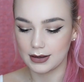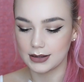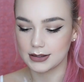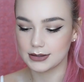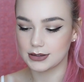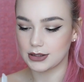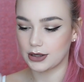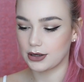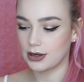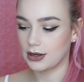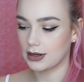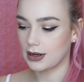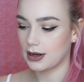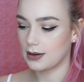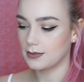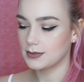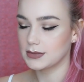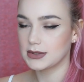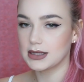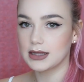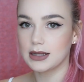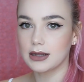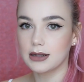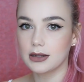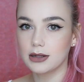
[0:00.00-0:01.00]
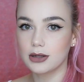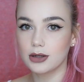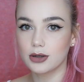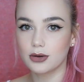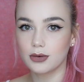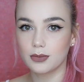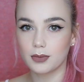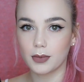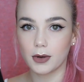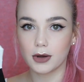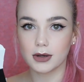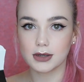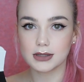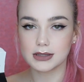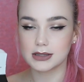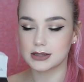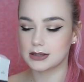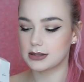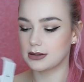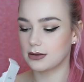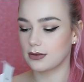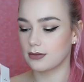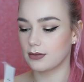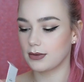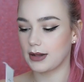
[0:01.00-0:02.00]
So it comes in a little
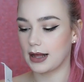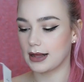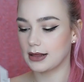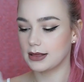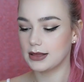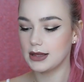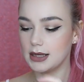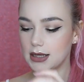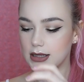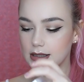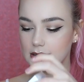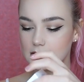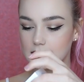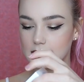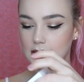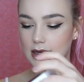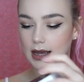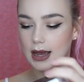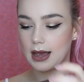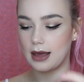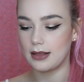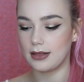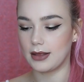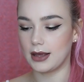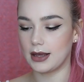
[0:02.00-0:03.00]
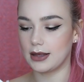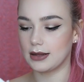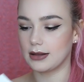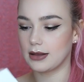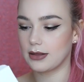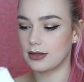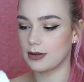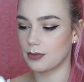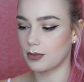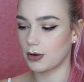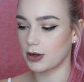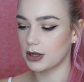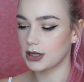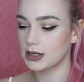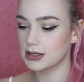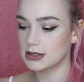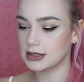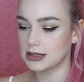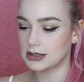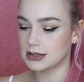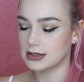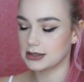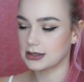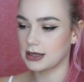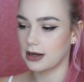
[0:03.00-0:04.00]
box like this, and then the product
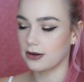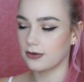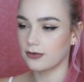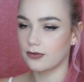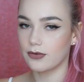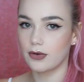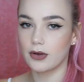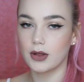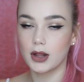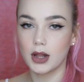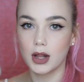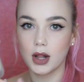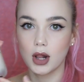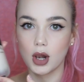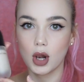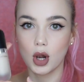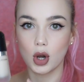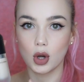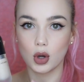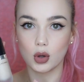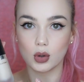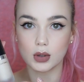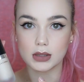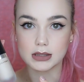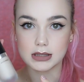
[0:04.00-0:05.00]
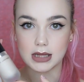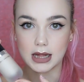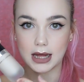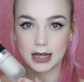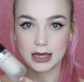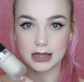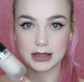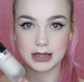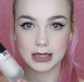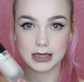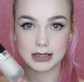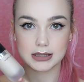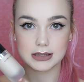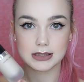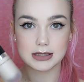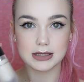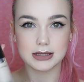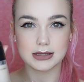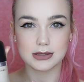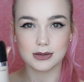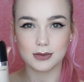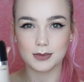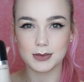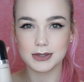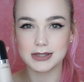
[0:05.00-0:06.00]
itself looks like this.
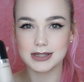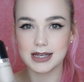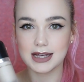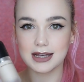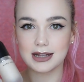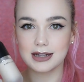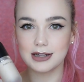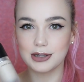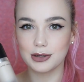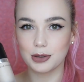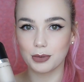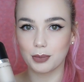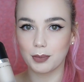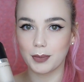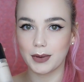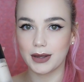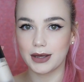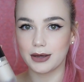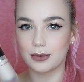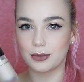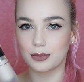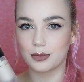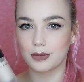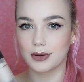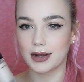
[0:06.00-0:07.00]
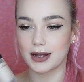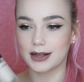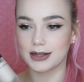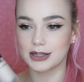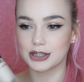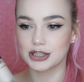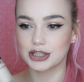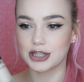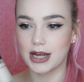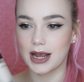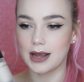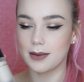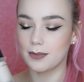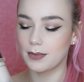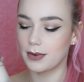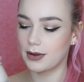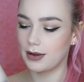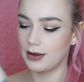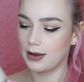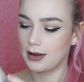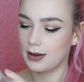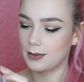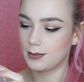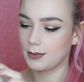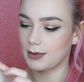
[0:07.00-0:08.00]
It's almost like a little pill kind of shape,
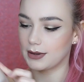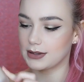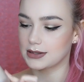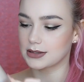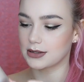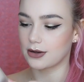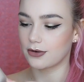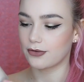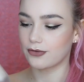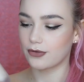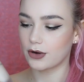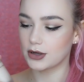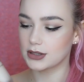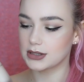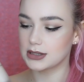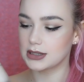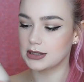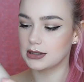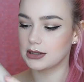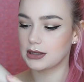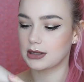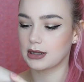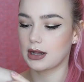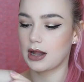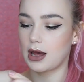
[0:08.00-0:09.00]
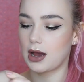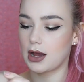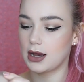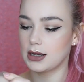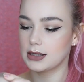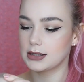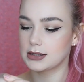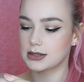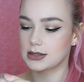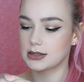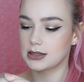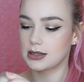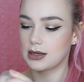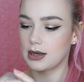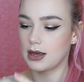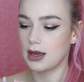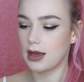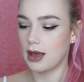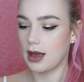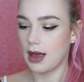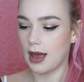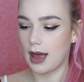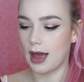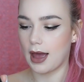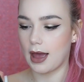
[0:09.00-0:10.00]
but it's got frosted glass
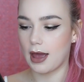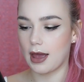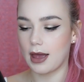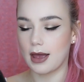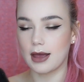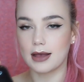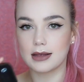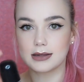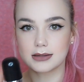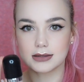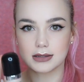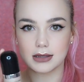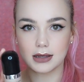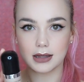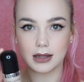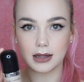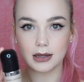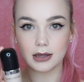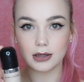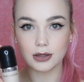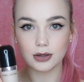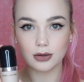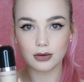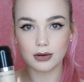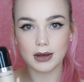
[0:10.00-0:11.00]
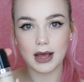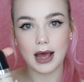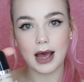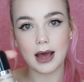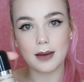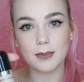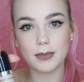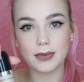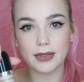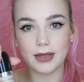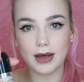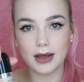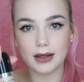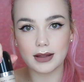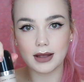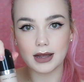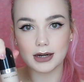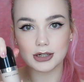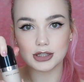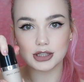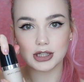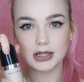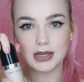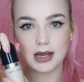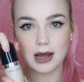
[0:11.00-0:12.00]
and a little cap that
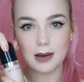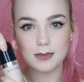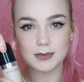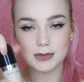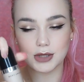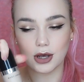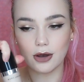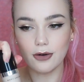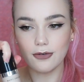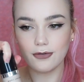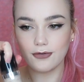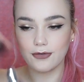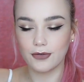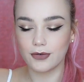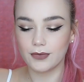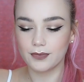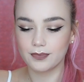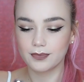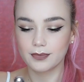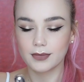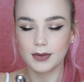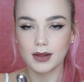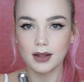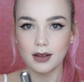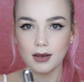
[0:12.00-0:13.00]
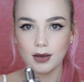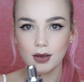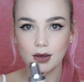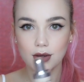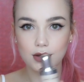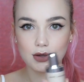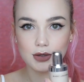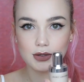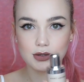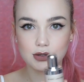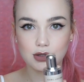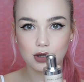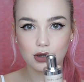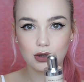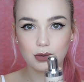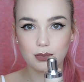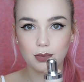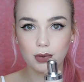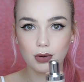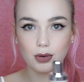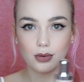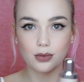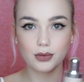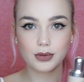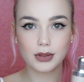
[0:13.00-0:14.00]
actually comes off. So you
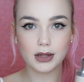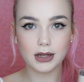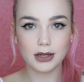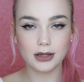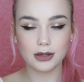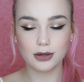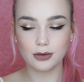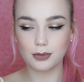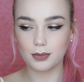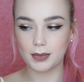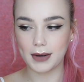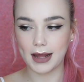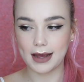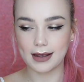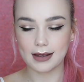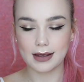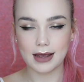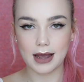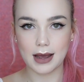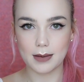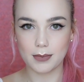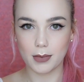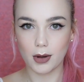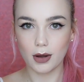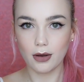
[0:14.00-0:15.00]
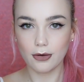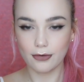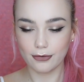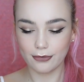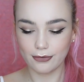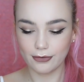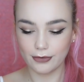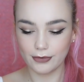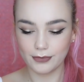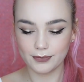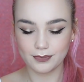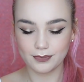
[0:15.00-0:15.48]
pull the little black cap off